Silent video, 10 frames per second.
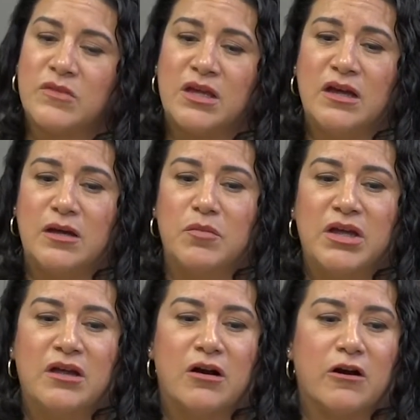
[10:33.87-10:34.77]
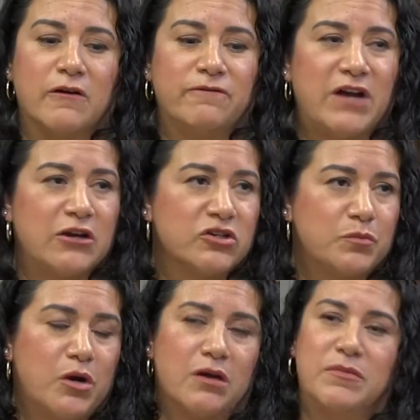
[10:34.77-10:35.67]
um, our fire
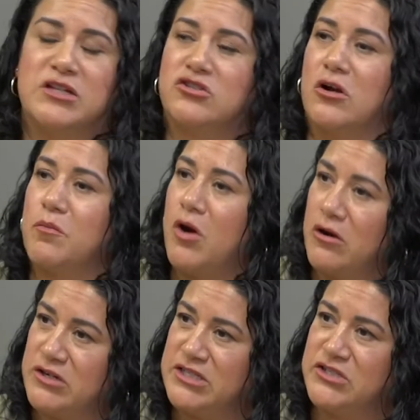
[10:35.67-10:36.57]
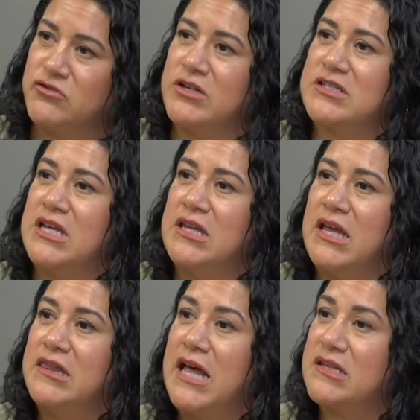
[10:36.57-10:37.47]
departments, our park districts, and,
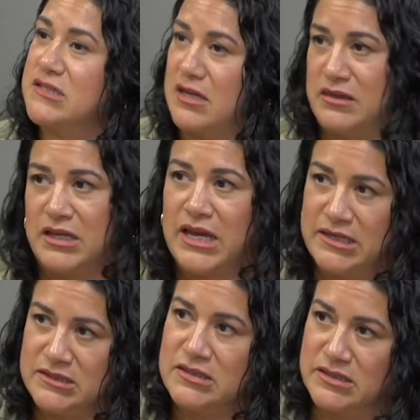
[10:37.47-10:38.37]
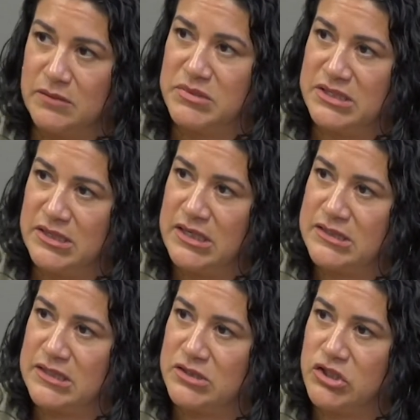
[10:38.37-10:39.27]
and that's not the case in some cities.
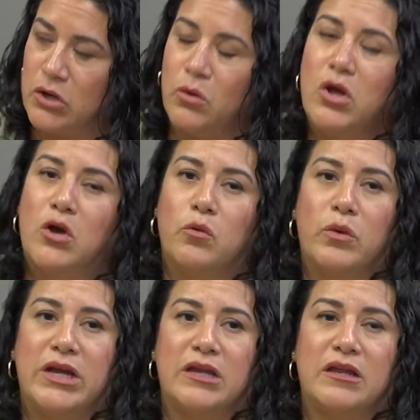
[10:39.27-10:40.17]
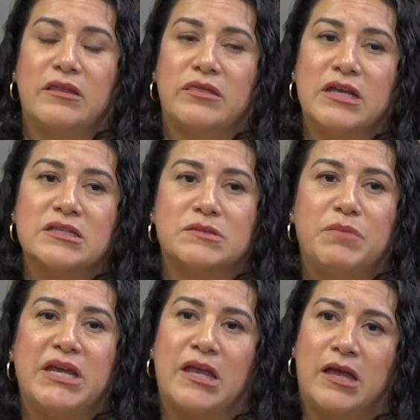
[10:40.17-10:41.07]
And so when things
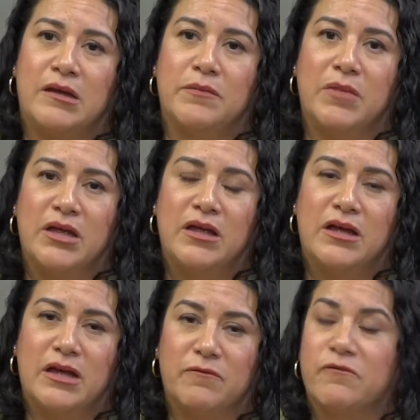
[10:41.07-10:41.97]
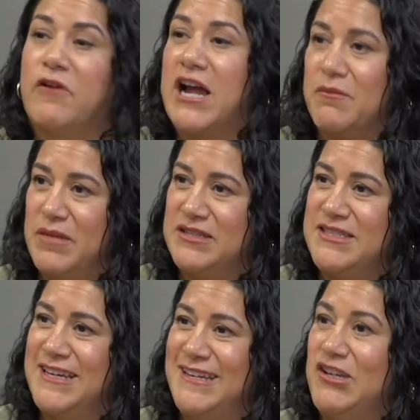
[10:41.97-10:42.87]
become um,
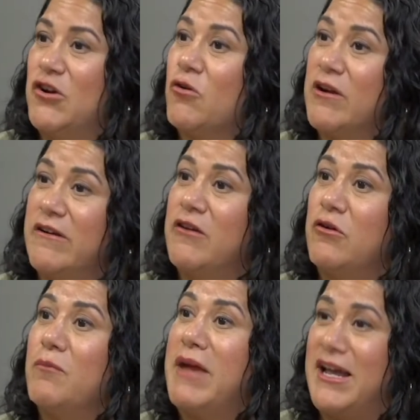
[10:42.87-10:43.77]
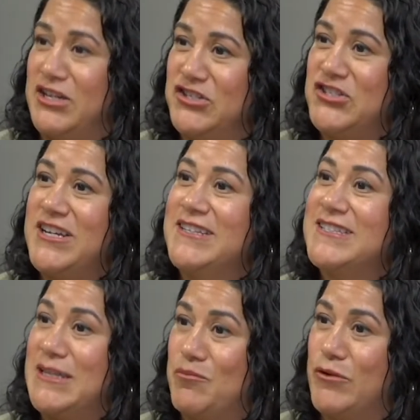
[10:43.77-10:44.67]
fragmented, you know, or, or managed in
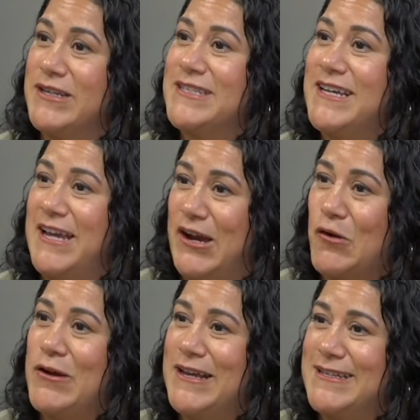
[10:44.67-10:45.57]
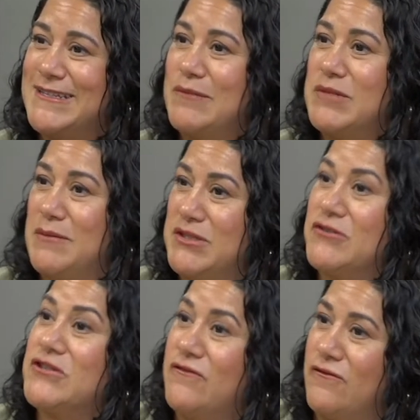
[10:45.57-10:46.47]
separate areas, sometimes
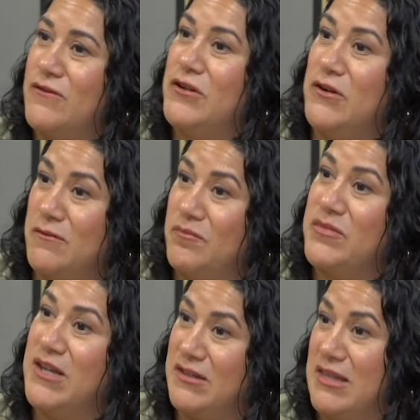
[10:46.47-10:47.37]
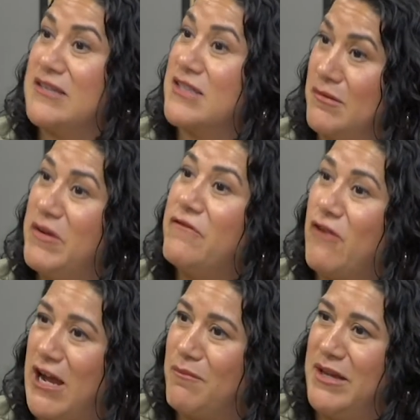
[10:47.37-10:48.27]
there's, you know, things can be
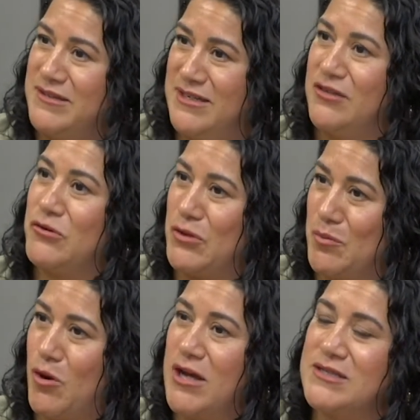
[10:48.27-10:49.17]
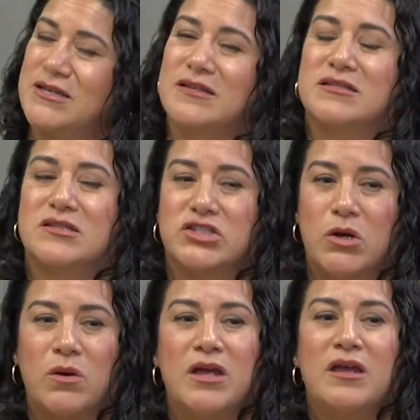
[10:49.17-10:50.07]
fragmented through mm-hmm. the process. And
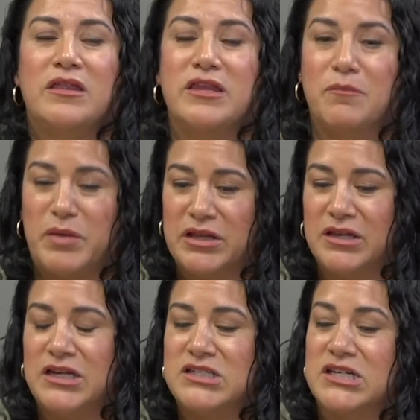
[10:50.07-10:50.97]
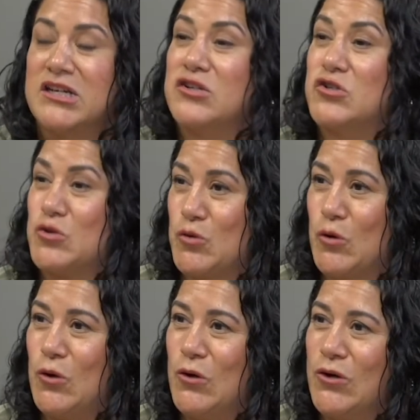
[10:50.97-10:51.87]
so the ability to
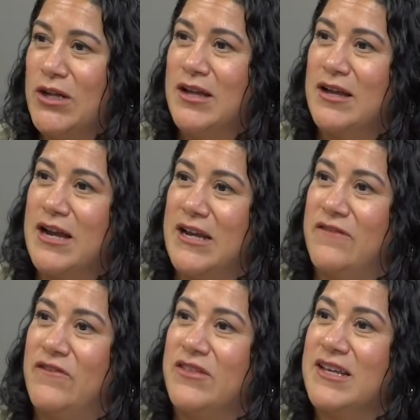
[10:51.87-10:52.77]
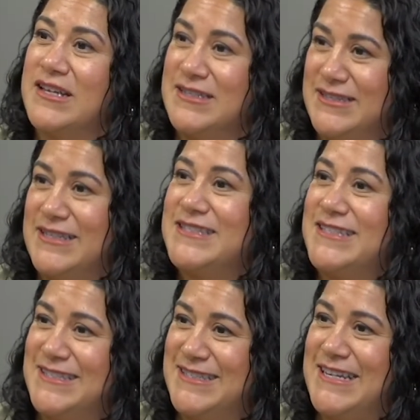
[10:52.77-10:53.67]
control kind of the
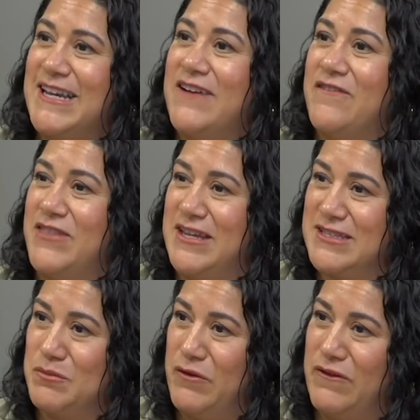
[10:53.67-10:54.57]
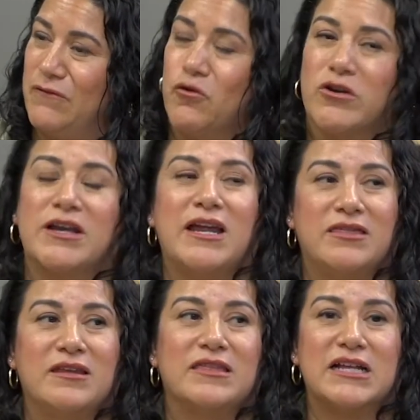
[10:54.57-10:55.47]
consistency of things moving forward. And I
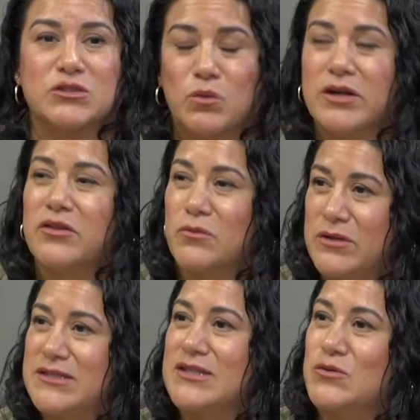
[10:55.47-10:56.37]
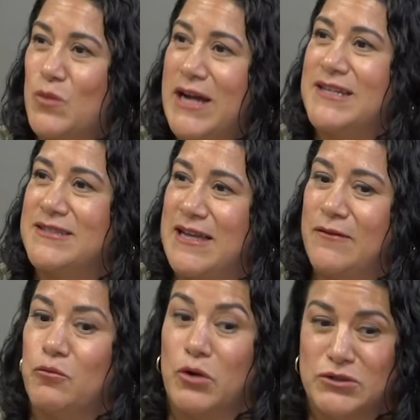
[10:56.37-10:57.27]
think that's one of the reasons why
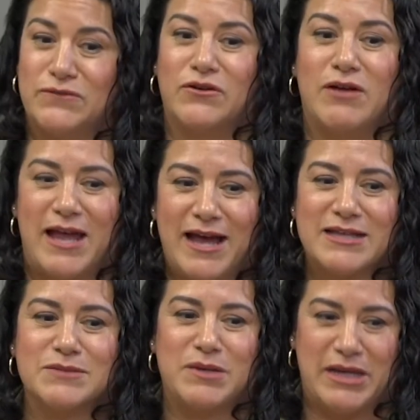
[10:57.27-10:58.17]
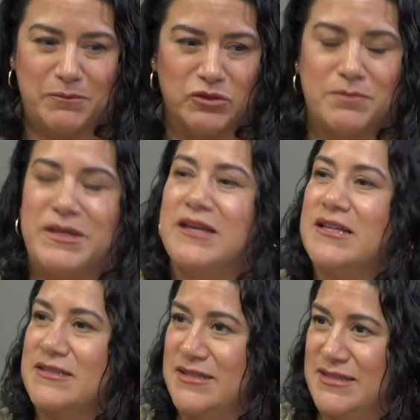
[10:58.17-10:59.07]
Roseville has been able to be
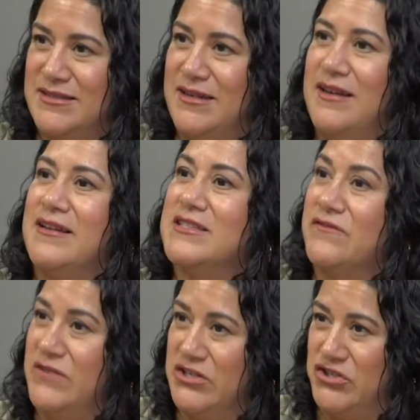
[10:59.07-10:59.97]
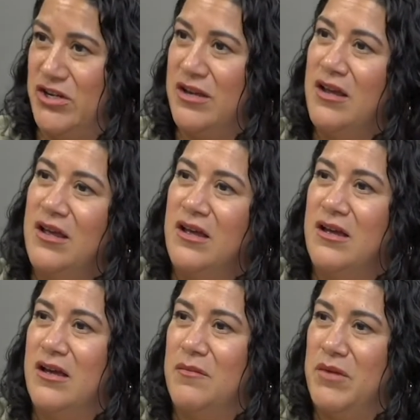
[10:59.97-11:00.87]
consistent in its vision
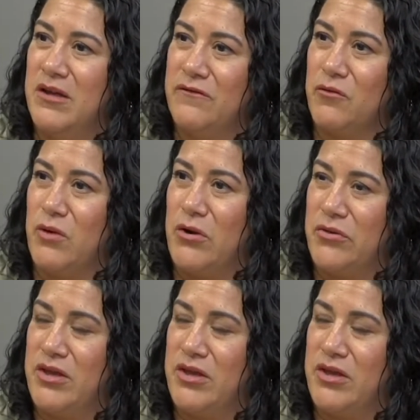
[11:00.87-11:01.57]
um, of growth